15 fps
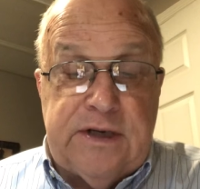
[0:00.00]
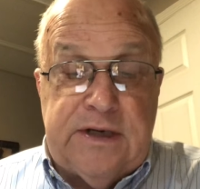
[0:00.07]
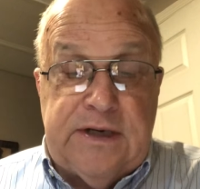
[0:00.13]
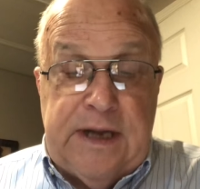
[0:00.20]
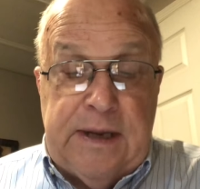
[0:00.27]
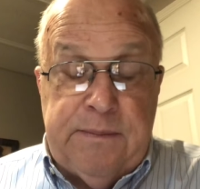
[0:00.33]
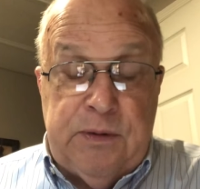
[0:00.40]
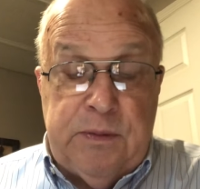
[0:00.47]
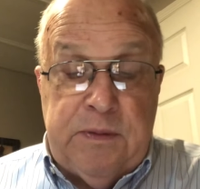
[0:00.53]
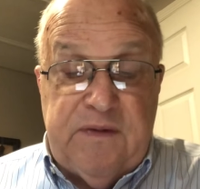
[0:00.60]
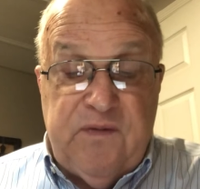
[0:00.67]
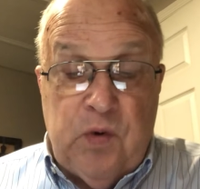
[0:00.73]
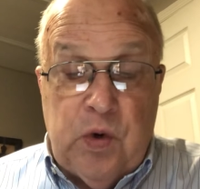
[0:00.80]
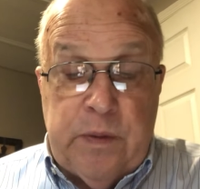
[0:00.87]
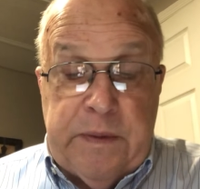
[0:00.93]
a table
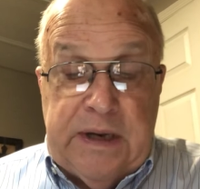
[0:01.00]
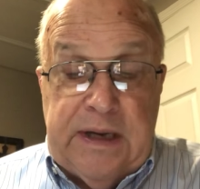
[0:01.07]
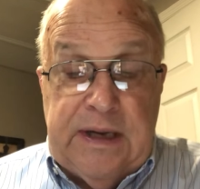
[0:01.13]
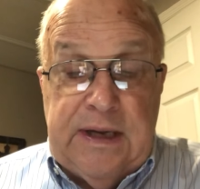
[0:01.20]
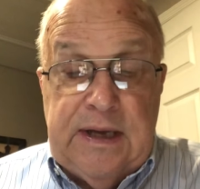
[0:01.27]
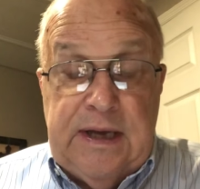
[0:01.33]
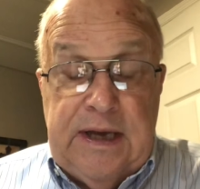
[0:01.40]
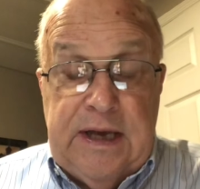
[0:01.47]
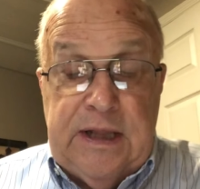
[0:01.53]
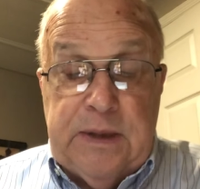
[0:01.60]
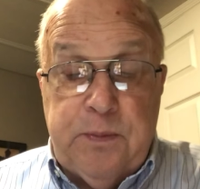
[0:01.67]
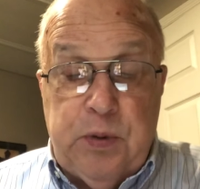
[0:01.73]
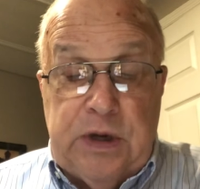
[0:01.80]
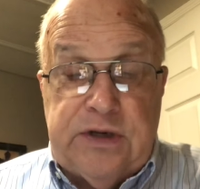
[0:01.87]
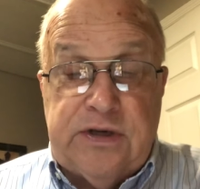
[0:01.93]
before me in the
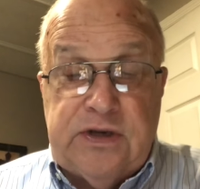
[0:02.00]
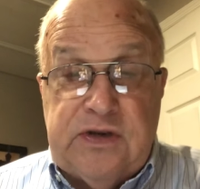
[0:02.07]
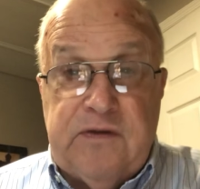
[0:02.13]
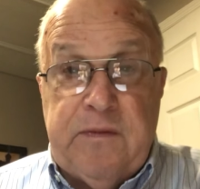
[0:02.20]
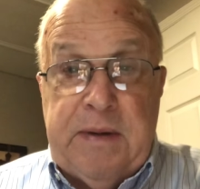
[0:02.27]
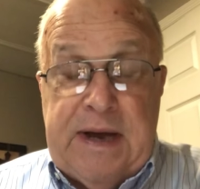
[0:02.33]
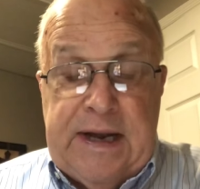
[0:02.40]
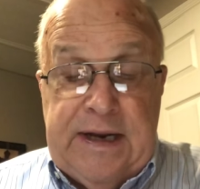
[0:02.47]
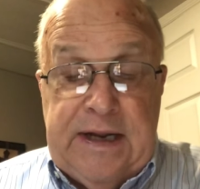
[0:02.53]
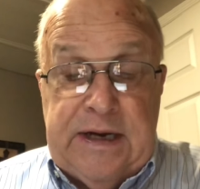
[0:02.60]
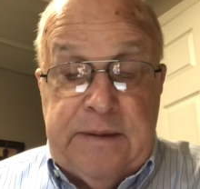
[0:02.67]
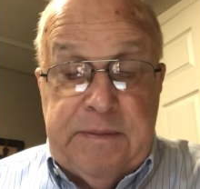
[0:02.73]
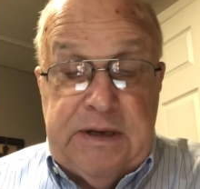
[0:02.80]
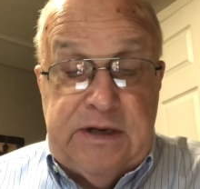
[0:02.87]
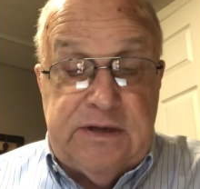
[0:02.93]
presence of mine
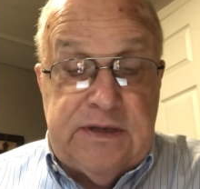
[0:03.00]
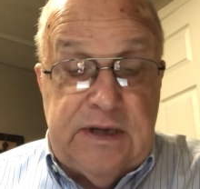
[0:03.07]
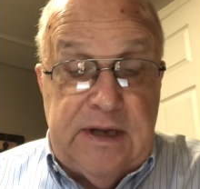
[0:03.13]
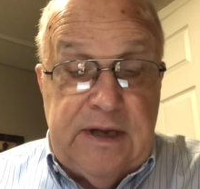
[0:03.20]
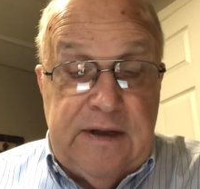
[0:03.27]
enemies.